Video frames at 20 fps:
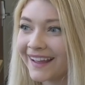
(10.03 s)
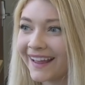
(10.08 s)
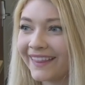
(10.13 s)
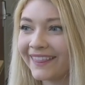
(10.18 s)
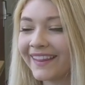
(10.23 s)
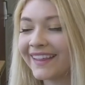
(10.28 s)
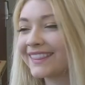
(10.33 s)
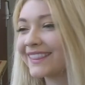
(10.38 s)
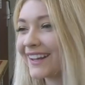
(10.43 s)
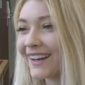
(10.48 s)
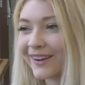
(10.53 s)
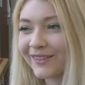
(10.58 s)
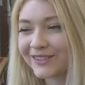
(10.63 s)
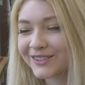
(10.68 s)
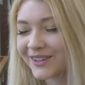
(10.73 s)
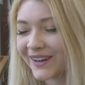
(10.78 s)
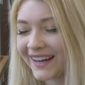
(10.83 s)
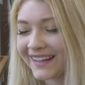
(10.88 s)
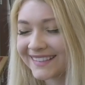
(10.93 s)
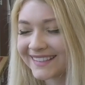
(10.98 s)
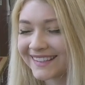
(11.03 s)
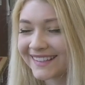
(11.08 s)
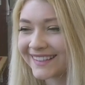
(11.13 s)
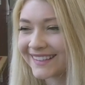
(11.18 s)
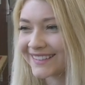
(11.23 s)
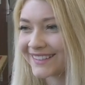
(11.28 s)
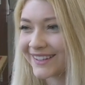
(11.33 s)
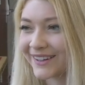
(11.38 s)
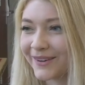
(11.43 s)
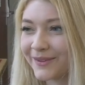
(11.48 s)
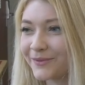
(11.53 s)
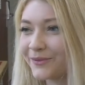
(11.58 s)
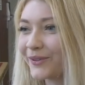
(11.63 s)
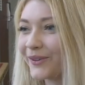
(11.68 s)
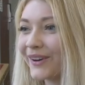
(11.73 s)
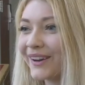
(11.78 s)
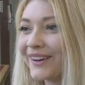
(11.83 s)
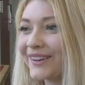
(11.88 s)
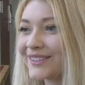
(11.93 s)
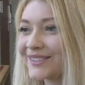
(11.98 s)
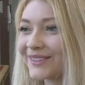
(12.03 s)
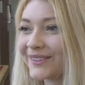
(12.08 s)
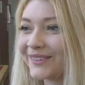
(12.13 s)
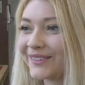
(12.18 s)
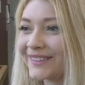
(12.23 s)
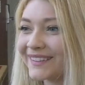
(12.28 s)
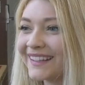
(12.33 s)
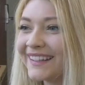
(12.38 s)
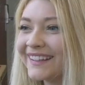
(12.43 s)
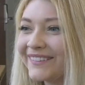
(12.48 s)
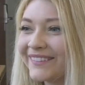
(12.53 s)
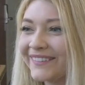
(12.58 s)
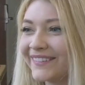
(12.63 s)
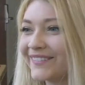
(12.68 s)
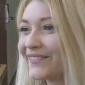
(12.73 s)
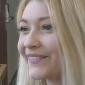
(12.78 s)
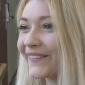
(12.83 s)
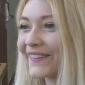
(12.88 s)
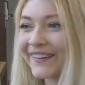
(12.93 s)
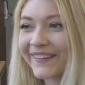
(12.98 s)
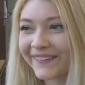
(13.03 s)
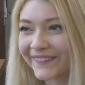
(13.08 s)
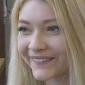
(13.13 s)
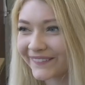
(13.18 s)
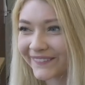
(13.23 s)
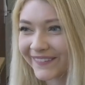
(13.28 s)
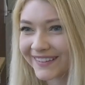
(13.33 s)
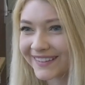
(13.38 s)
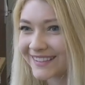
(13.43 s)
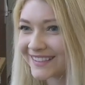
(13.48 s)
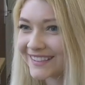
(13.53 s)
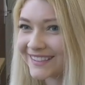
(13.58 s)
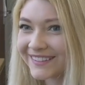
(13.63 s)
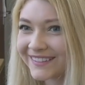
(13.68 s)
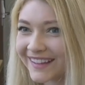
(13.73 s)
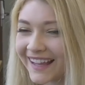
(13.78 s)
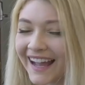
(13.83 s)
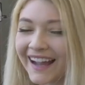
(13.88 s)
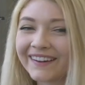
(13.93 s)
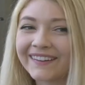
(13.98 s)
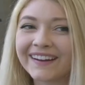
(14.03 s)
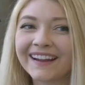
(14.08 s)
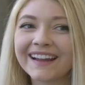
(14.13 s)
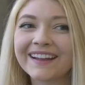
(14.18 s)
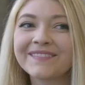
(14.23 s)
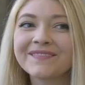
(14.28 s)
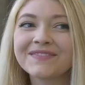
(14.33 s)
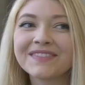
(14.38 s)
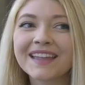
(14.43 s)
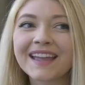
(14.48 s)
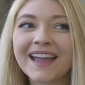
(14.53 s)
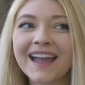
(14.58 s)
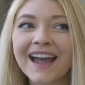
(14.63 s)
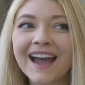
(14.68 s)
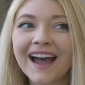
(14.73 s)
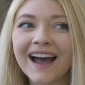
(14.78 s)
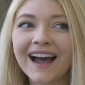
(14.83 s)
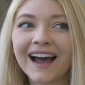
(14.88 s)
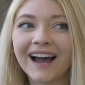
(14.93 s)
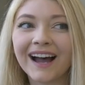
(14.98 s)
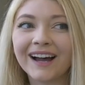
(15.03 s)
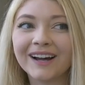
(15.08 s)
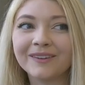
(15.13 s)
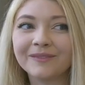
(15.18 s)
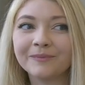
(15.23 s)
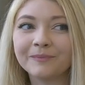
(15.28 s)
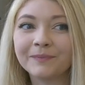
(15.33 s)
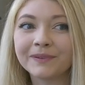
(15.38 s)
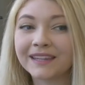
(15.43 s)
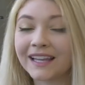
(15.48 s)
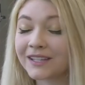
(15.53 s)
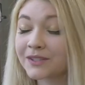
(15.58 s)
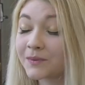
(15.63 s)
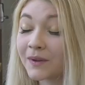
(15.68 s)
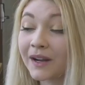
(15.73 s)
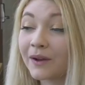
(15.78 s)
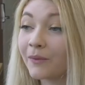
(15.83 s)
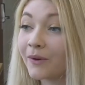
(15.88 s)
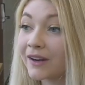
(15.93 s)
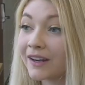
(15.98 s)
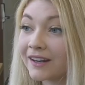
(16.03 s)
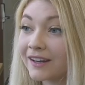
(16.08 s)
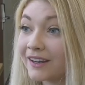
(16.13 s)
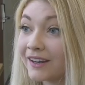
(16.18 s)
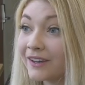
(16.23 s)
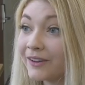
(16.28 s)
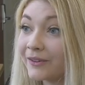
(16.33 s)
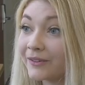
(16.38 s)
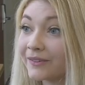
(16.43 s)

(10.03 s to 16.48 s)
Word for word: And they thought I was crazy because, you know, I'm four years old. what four year old wants to do that, right? Um, but that's what I wanted to do.